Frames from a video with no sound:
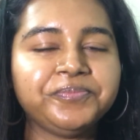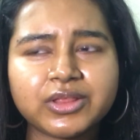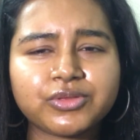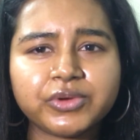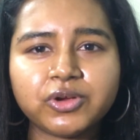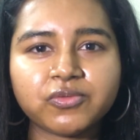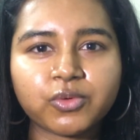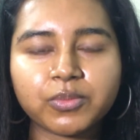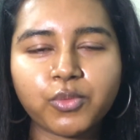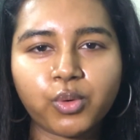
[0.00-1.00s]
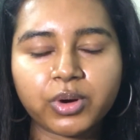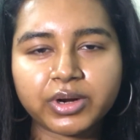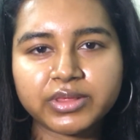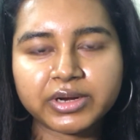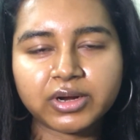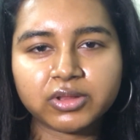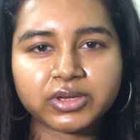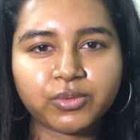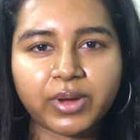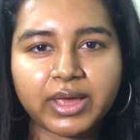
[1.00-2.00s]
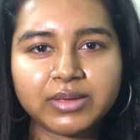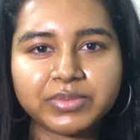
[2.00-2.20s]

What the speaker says: 3 or 4 more that are on their way,